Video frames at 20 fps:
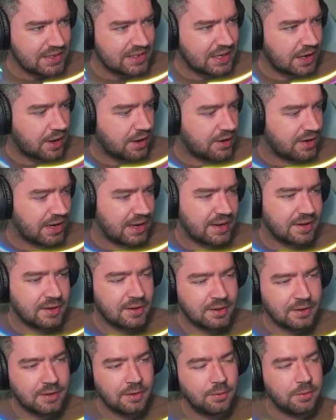turning,
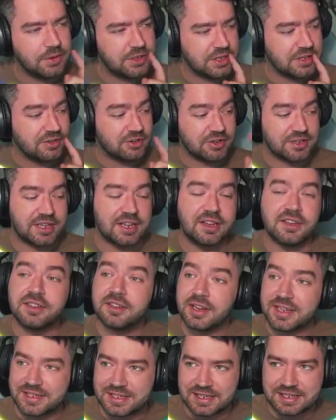which is interesting. And
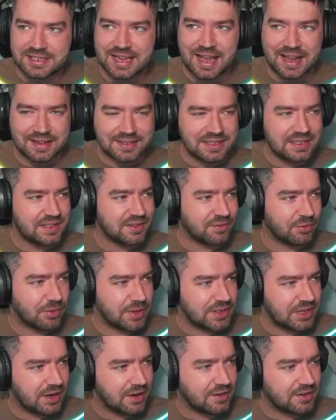I see taxis have
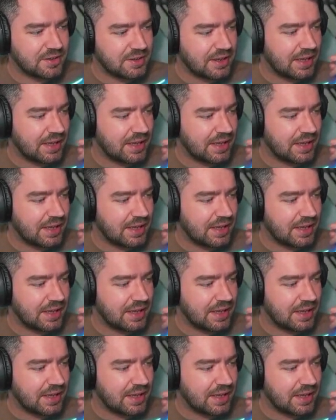returned to the